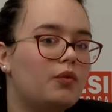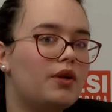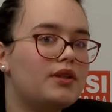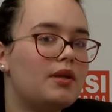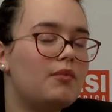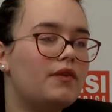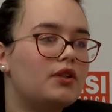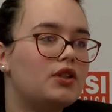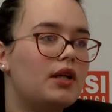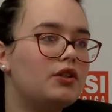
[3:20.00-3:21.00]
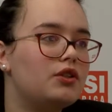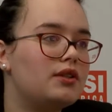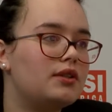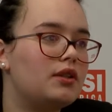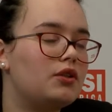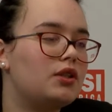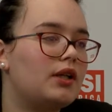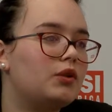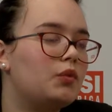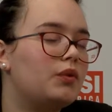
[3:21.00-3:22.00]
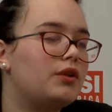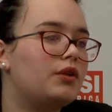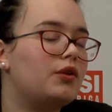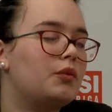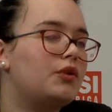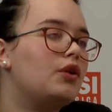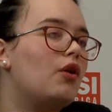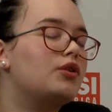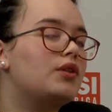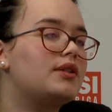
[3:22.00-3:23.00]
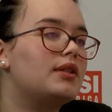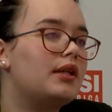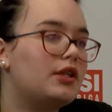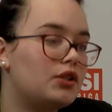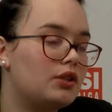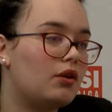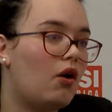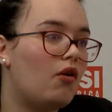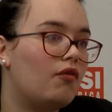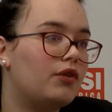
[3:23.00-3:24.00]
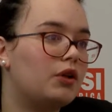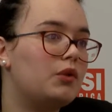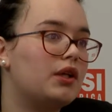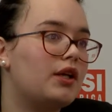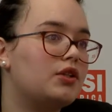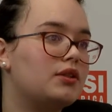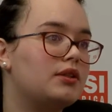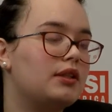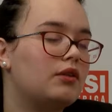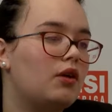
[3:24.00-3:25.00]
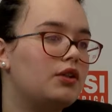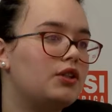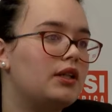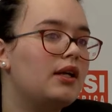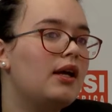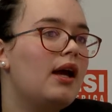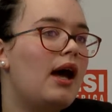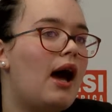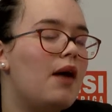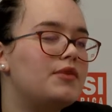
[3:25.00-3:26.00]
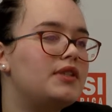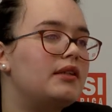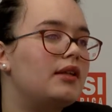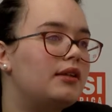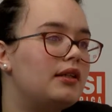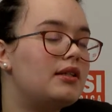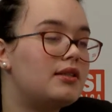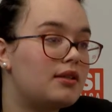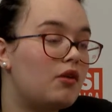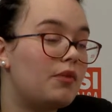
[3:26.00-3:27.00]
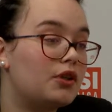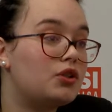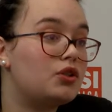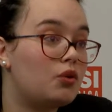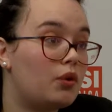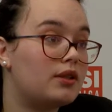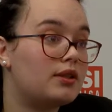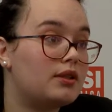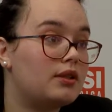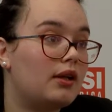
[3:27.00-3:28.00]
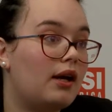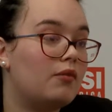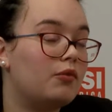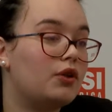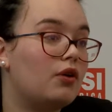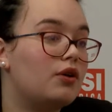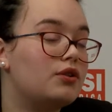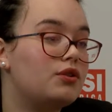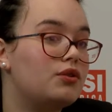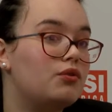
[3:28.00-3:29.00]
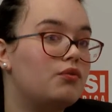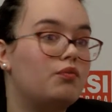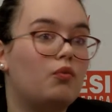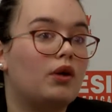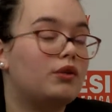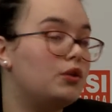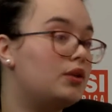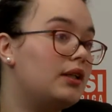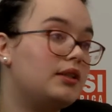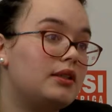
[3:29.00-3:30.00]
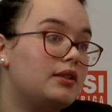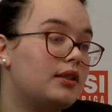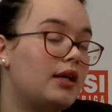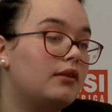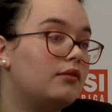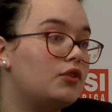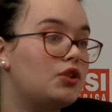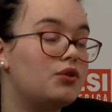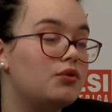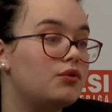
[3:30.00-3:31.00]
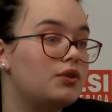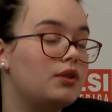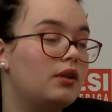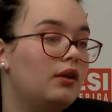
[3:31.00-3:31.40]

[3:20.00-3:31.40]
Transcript: What are some of the challenges associated with regard to the selection of the communications technology, seeing that there is so much choice with regards to what utilities can choose?